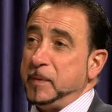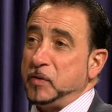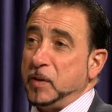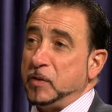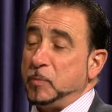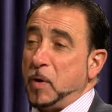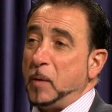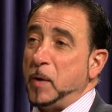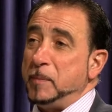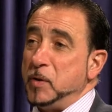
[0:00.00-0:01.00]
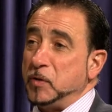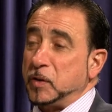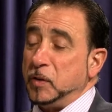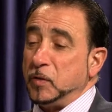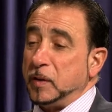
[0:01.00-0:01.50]
this year is Broadway
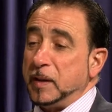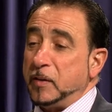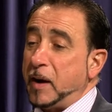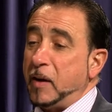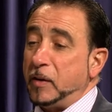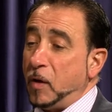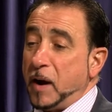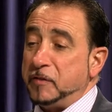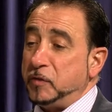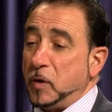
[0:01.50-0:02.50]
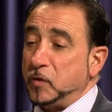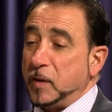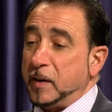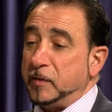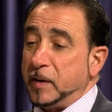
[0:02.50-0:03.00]
musicals, and there are a lot of floats that
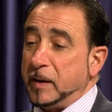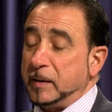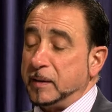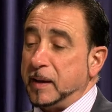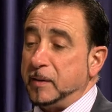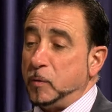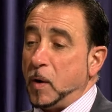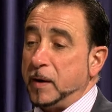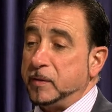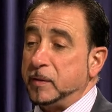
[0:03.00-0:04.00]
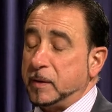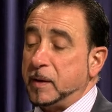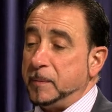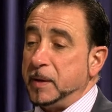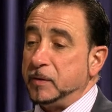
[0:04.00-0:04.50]
have uh, that have wanted to
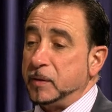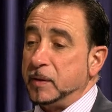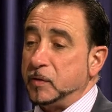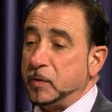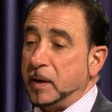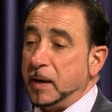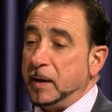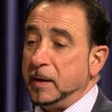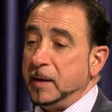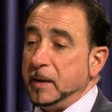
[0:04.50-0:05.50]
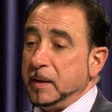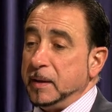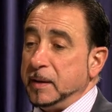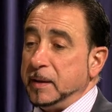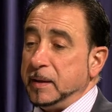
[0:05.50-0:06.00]
come into this uh,
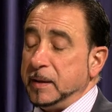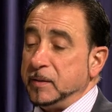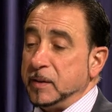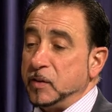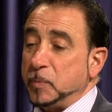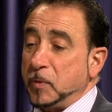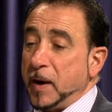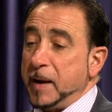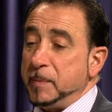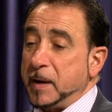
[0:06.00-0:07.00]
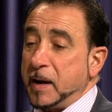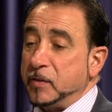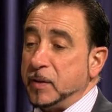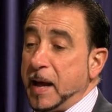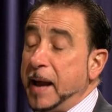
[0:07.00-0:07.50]
into this parade because
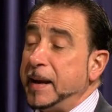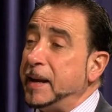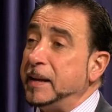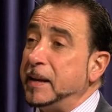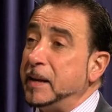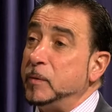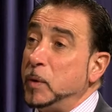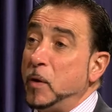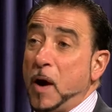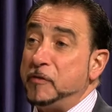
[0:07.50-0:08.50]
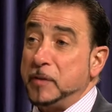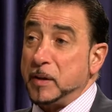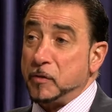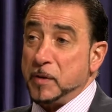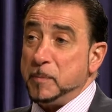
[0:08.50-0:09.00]
of that. And we are offering
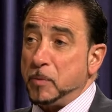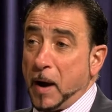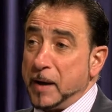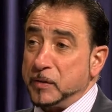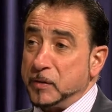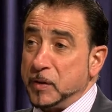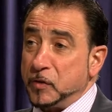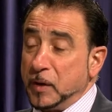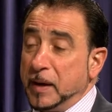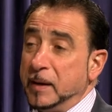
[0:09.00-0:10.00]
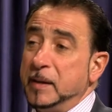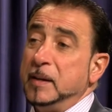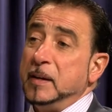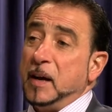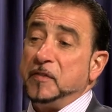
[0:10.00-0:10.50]
three prizes this year:
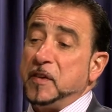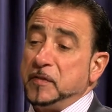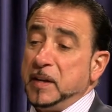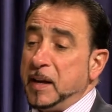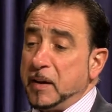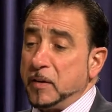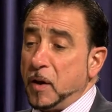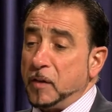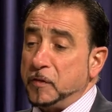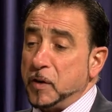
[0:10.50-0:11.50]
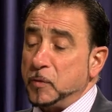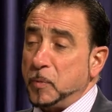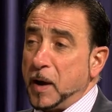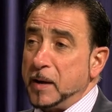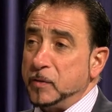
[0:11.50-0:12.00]
mm-hmm. a fifteen hundred dollar first
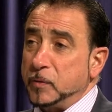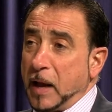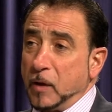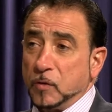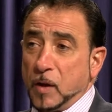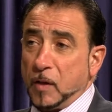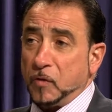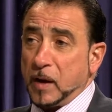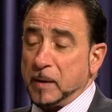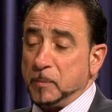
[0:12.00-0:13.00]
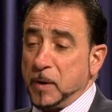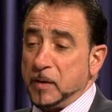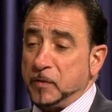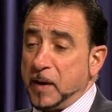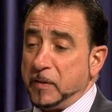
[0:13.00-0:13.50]
prize, thousand dollar second prize,
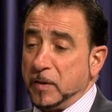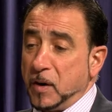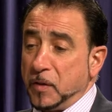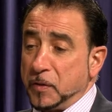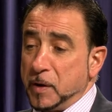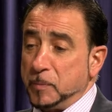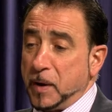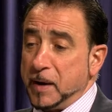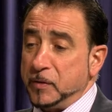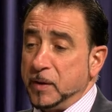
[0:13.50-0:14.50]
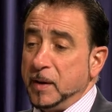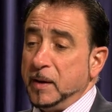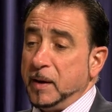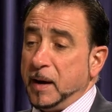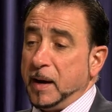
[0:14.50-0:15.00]
five hundred dollar third prize.
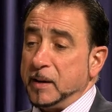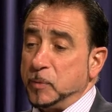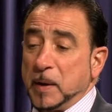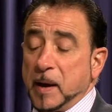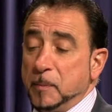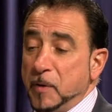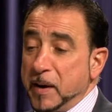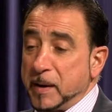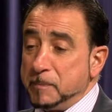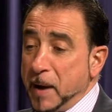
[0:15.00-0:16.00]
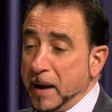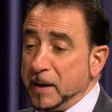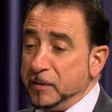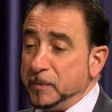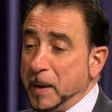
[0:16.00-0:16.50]
Uh, it's become very
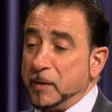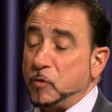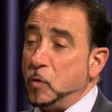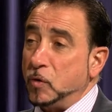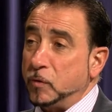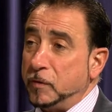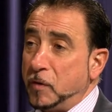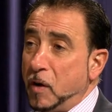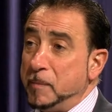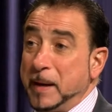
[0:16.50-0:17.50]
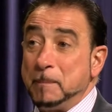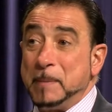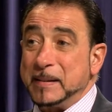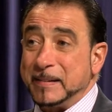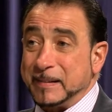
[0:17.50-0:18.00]
competitive. Many schools are involved. Many
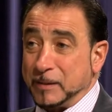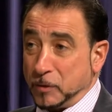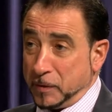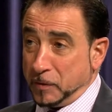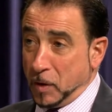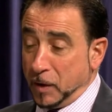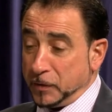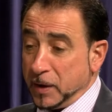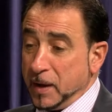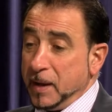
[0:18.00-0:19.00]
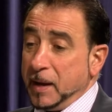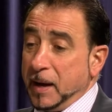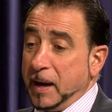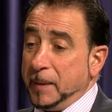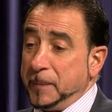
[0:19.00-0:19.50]
businesses are involved,
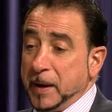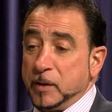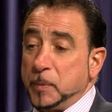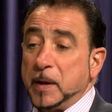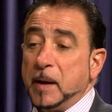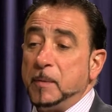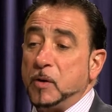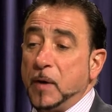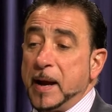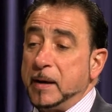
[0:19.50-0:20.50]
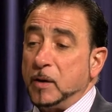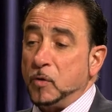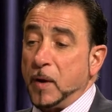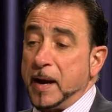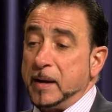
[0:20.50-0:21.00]
um, and it's become a great,
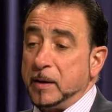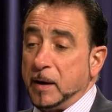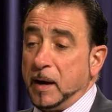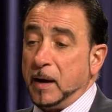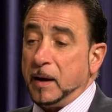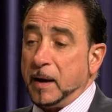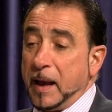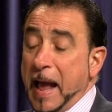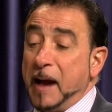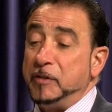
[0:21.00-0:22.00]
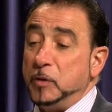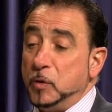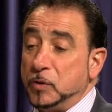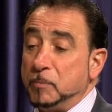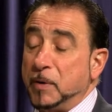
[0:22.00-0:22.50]
great uh,
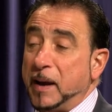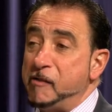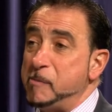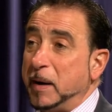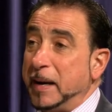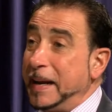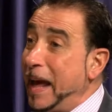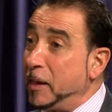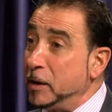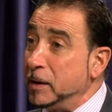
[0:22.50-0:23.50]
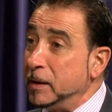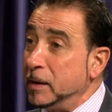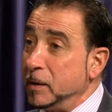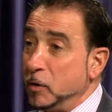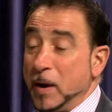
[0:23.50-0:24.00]
avenue to bring everybody together.
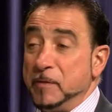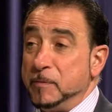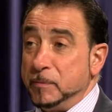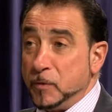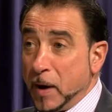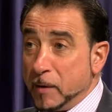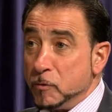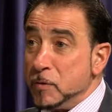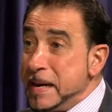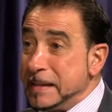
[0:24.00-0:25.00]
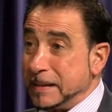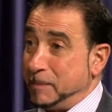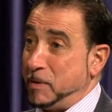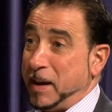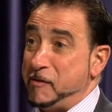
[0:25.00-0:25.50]
Great, great reason to
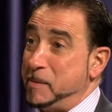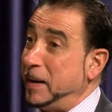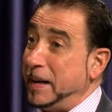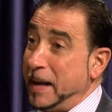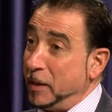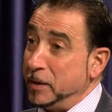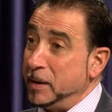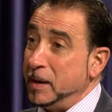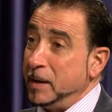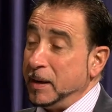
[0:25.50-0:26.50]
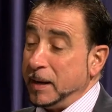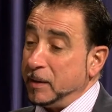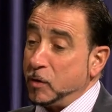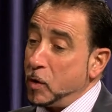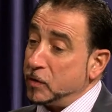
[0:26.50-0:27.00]
bring everybody together. And
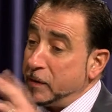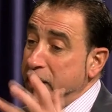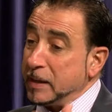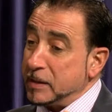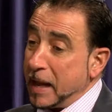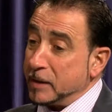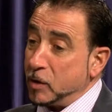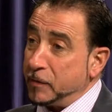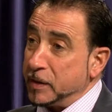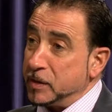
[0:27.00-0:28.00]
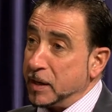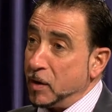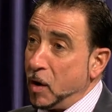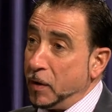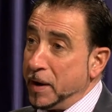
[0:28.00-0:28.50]
of course, everything starts off at City
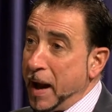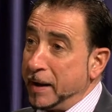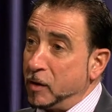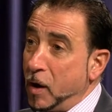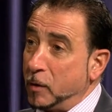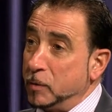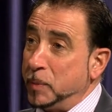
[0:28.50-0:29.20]
Hall at 9 o'clock with